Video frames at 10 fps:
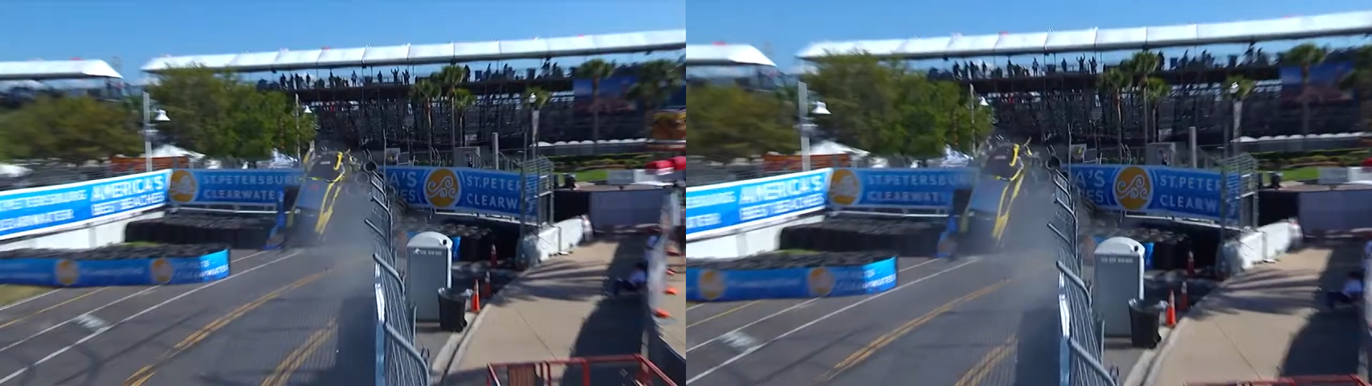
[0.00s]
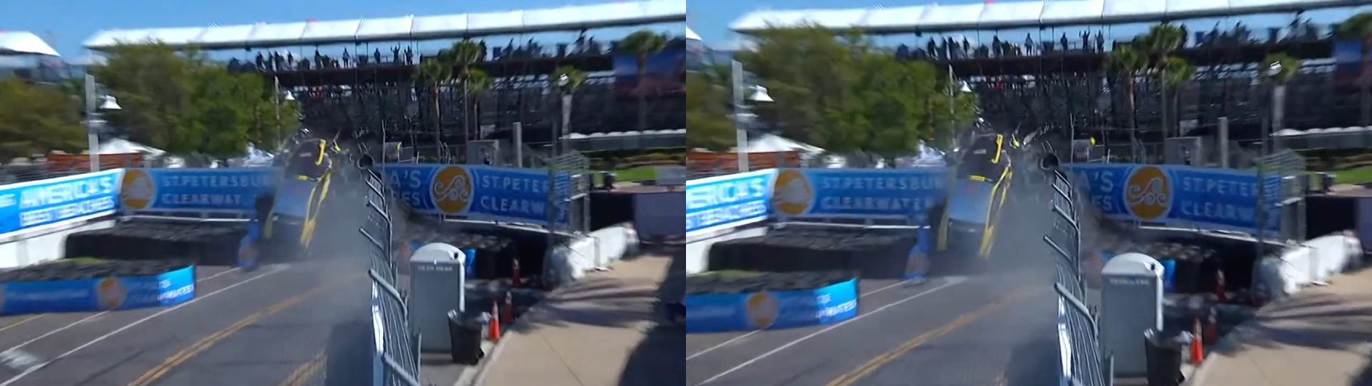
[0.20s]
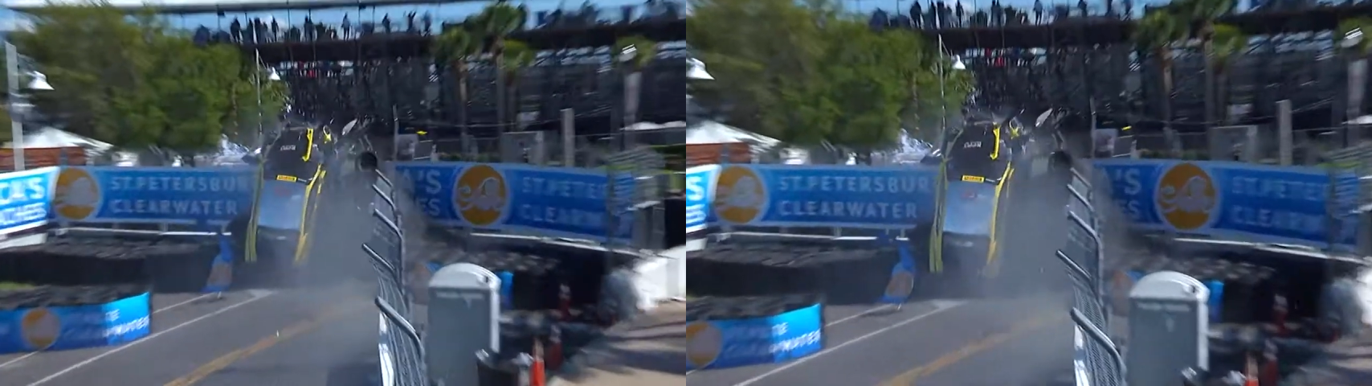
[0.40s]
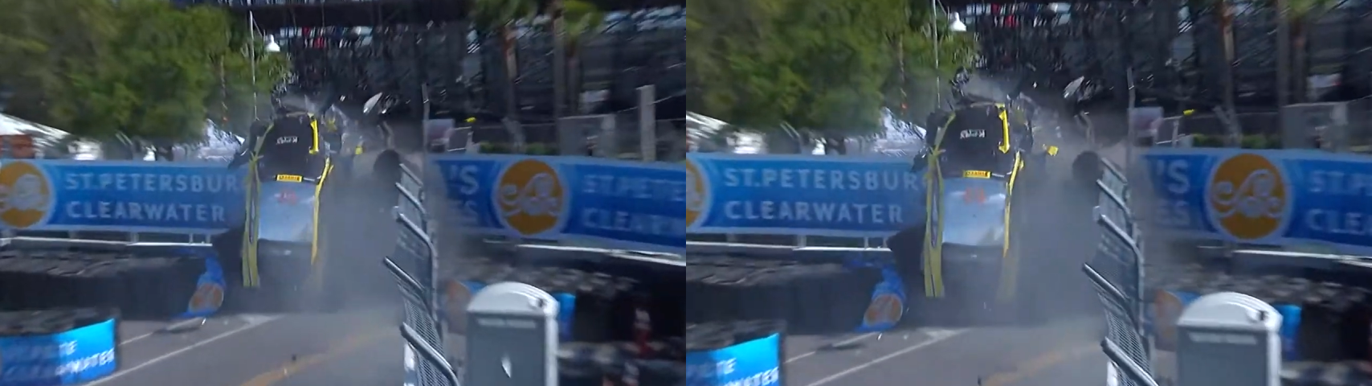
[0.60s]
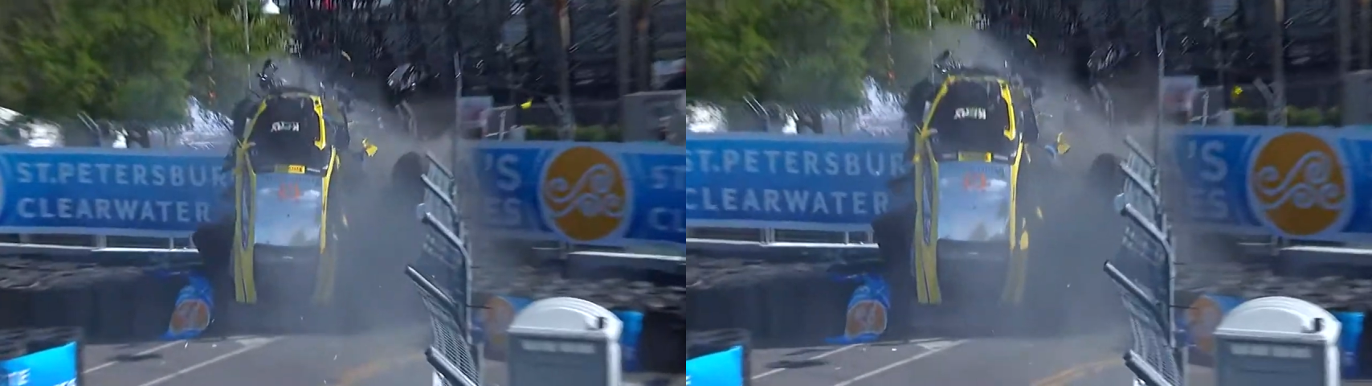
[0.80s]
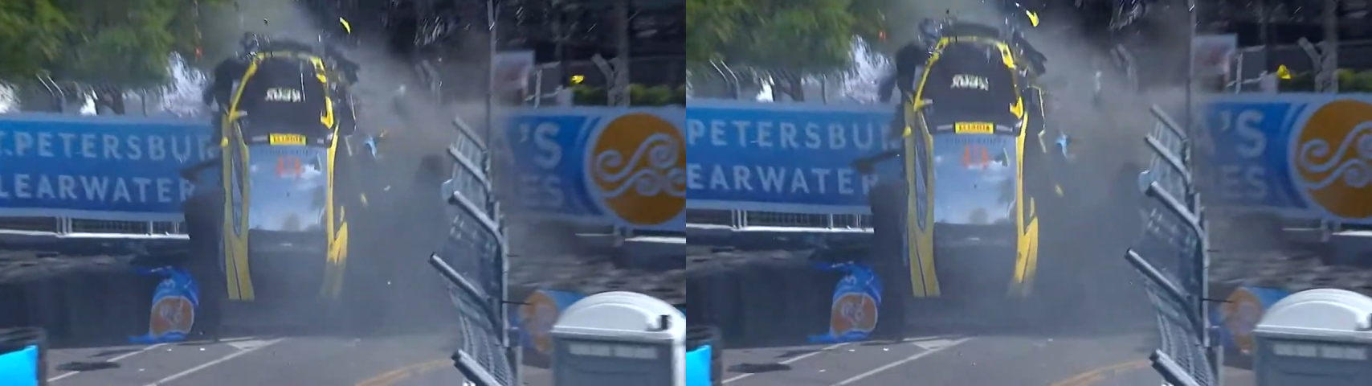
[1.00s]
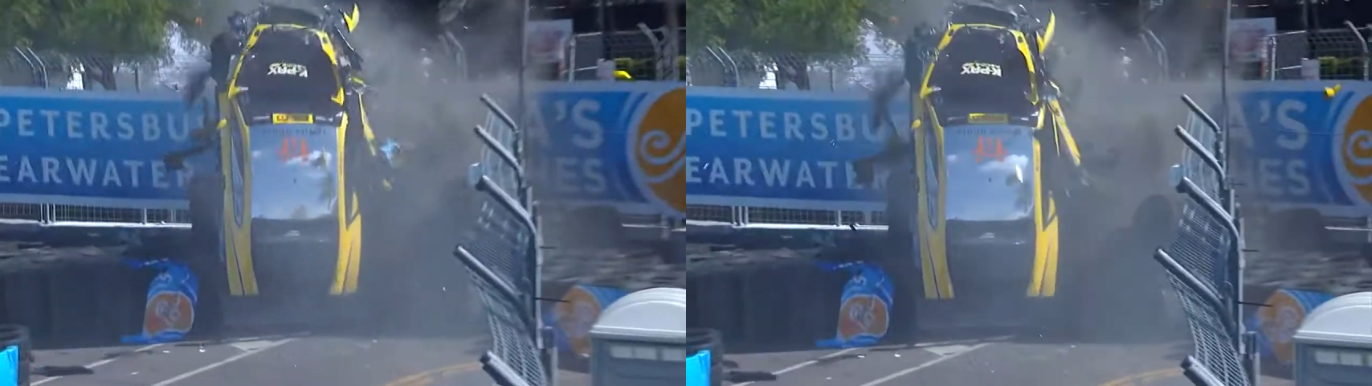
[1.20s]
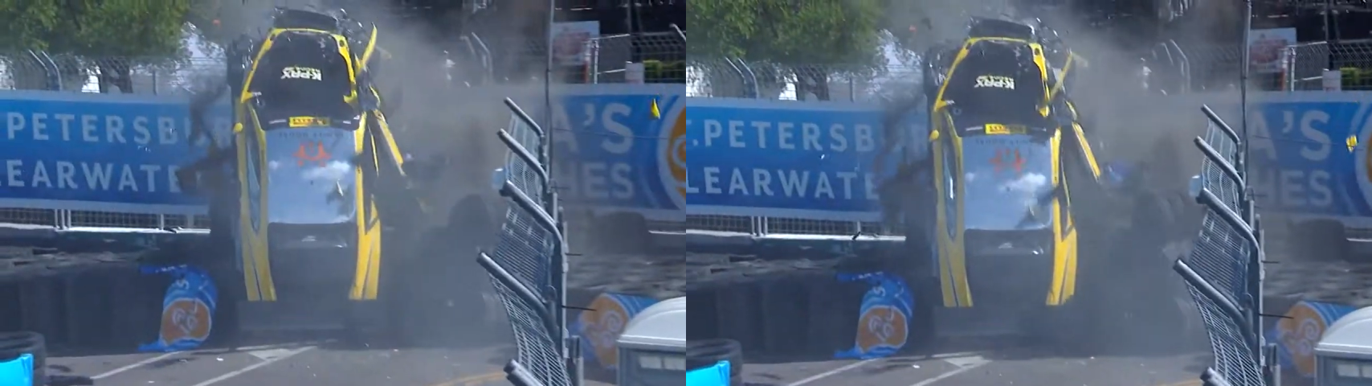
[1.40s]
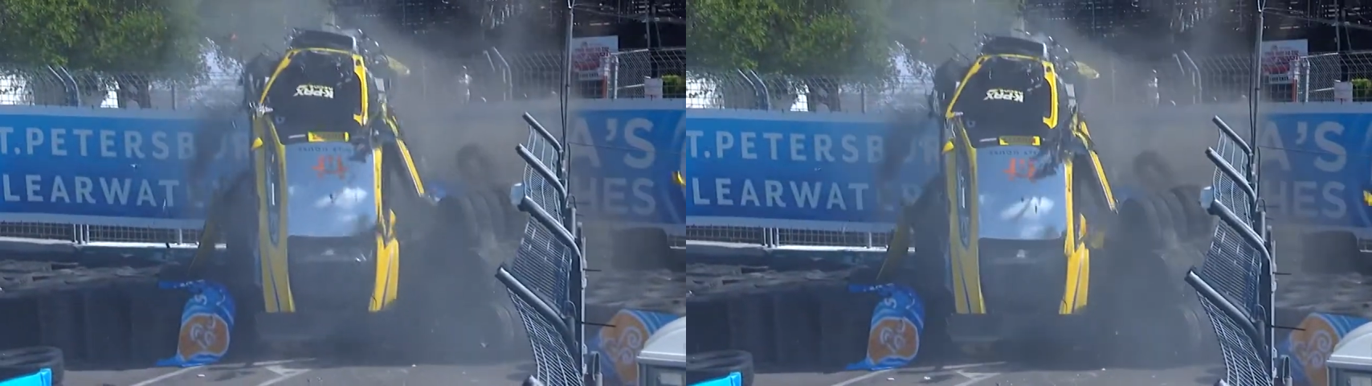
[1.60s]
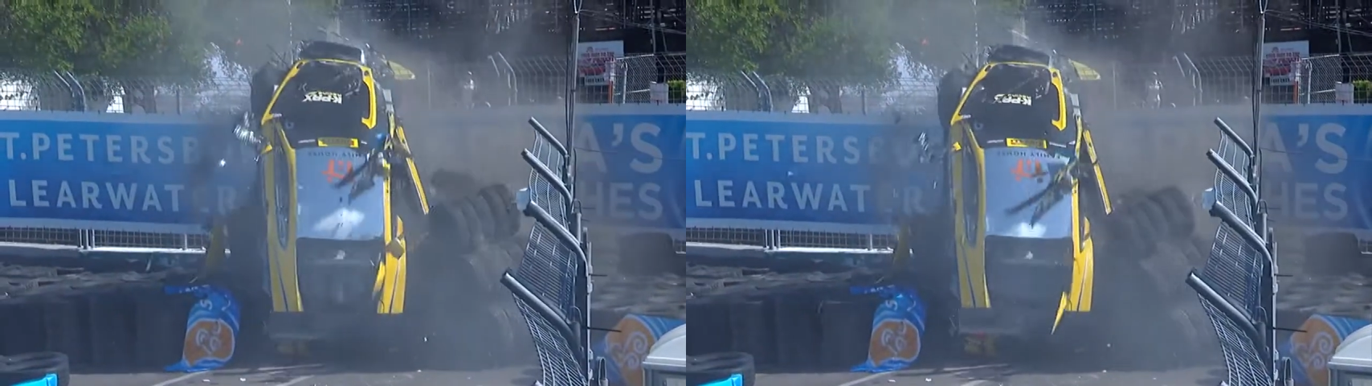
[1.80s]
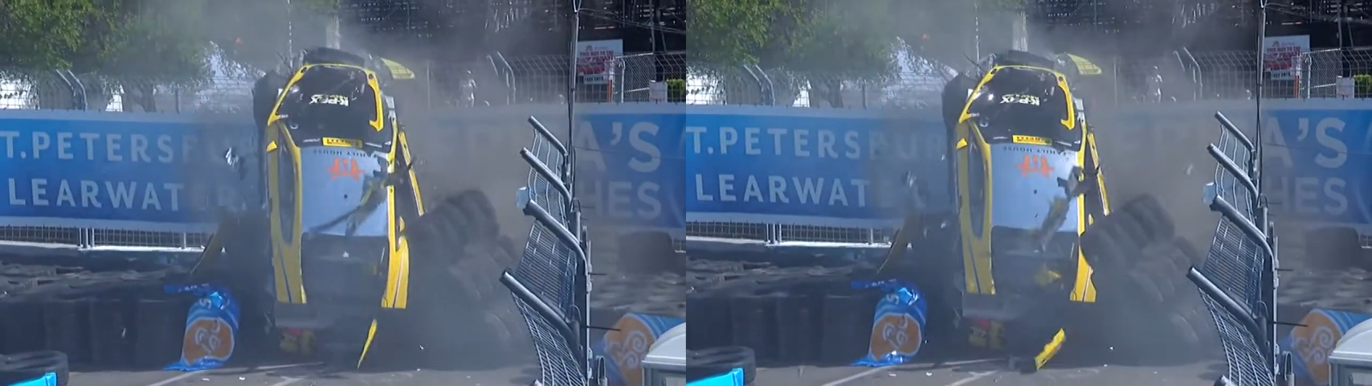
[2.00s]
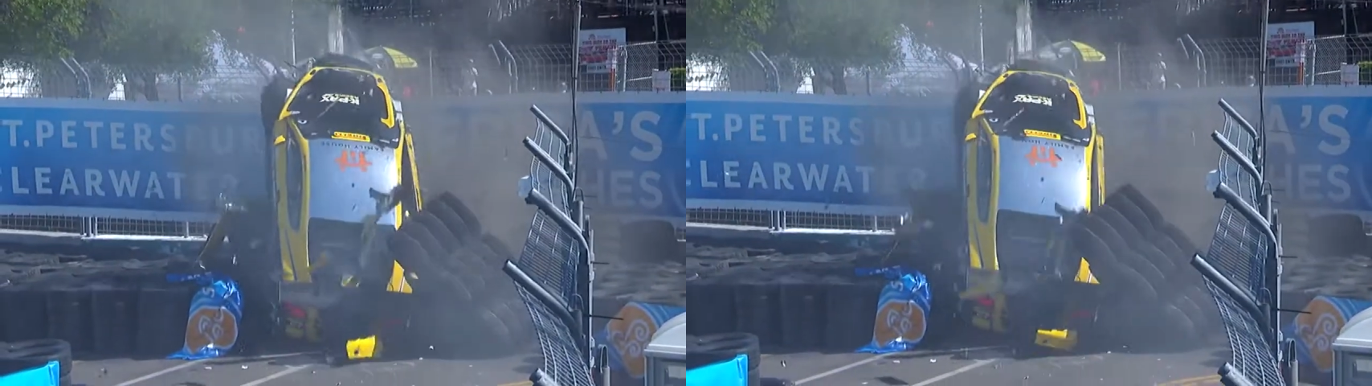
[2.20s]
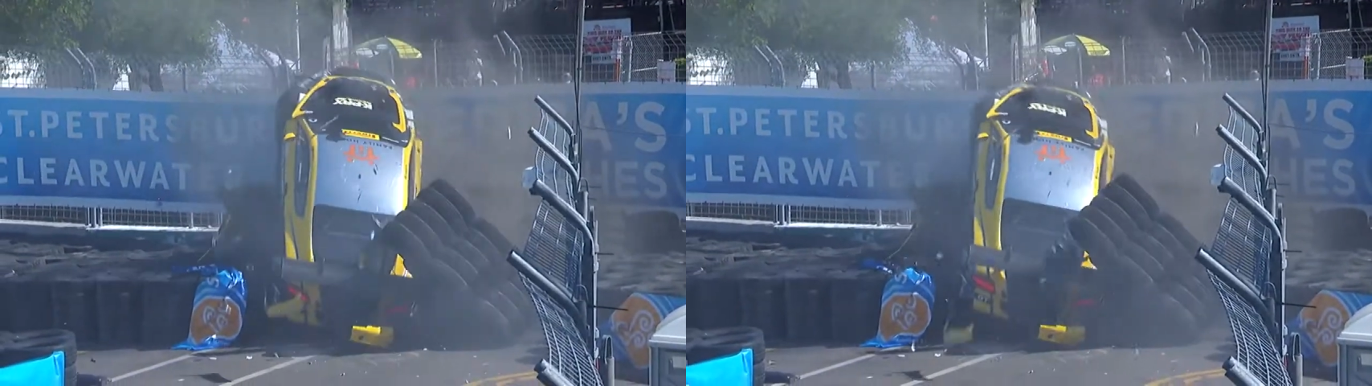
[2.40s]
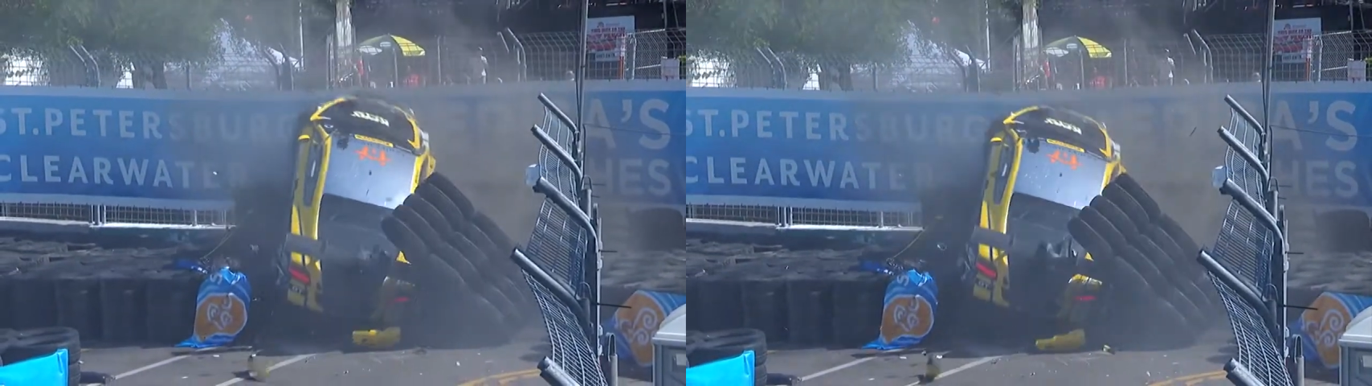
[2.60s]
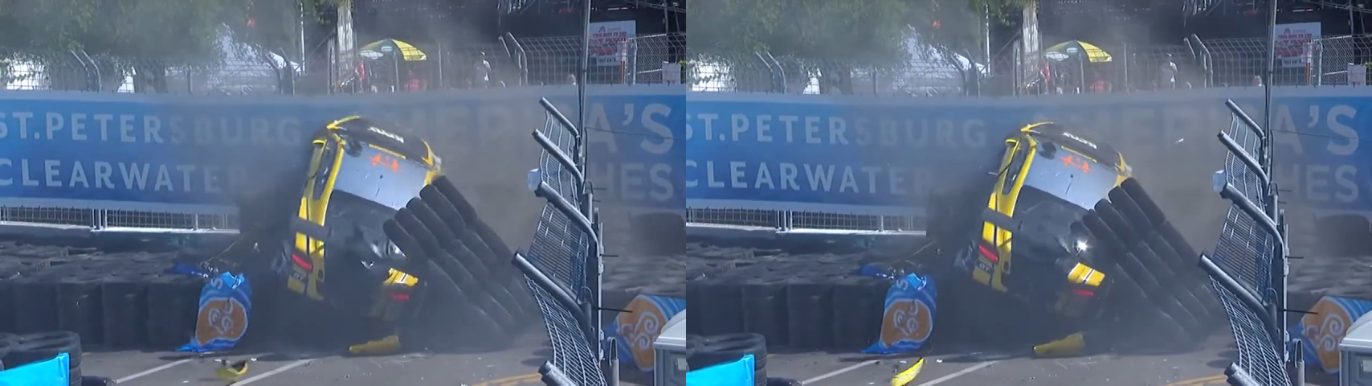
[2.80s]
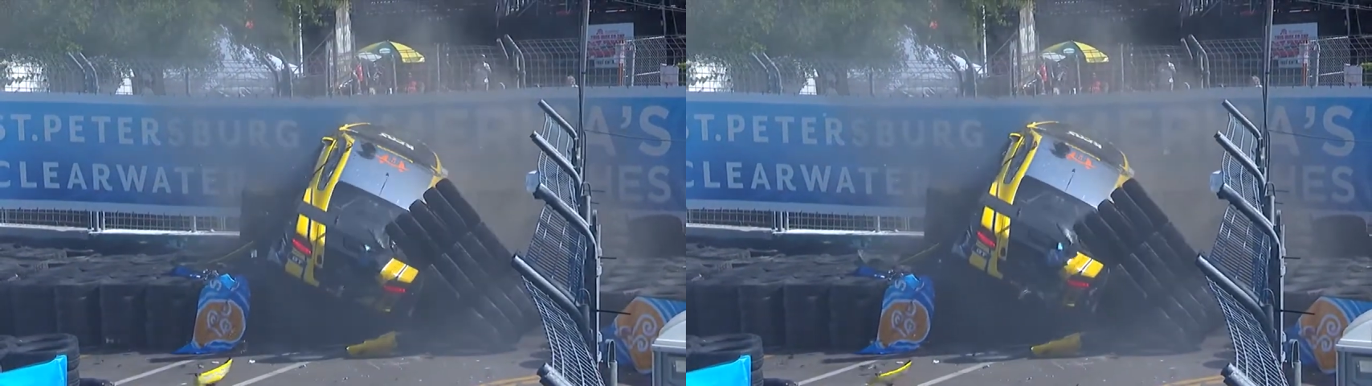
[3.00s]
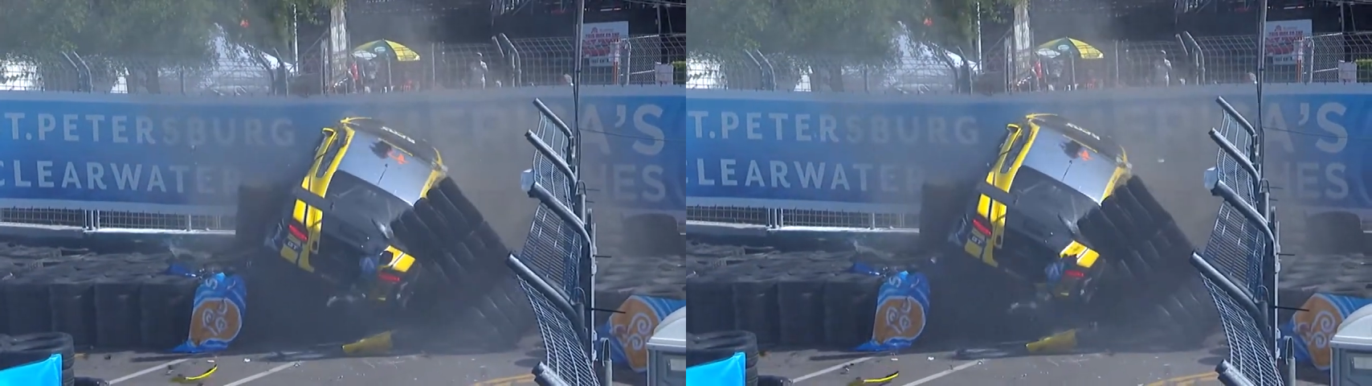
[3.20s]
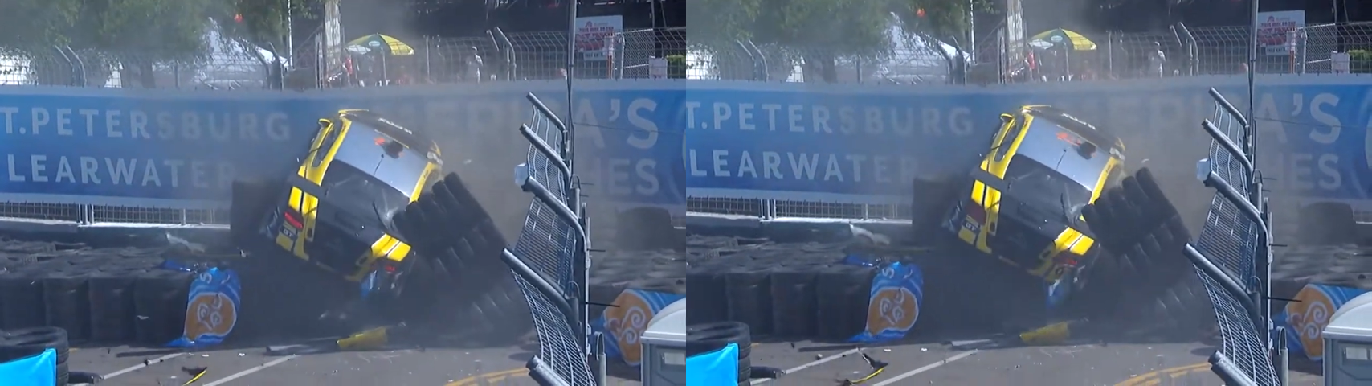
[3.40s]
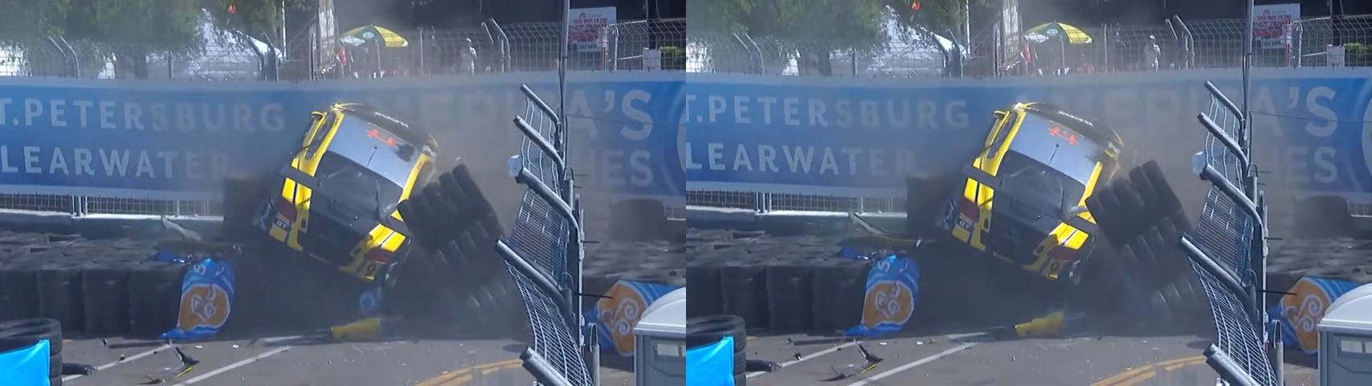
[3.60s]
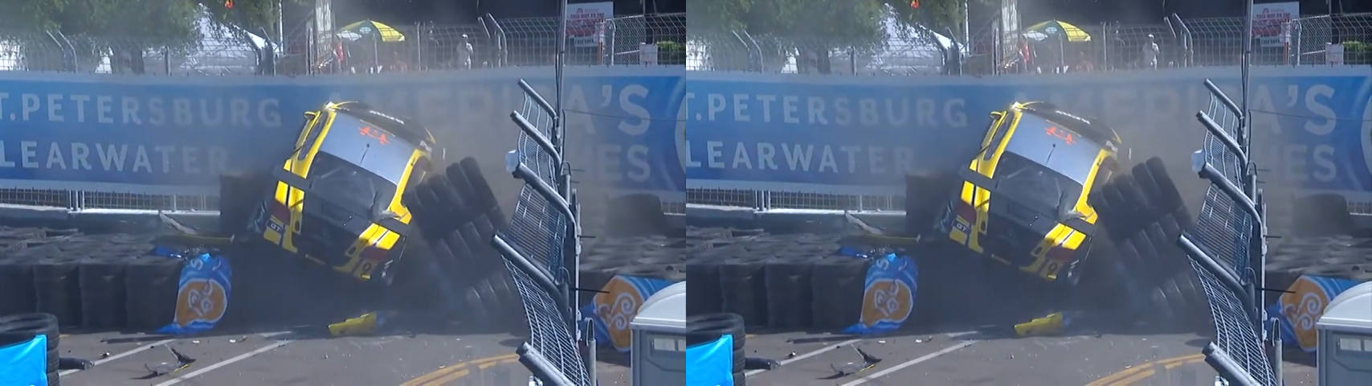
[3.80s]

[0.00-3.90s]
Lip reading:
[unreadable: no face in view]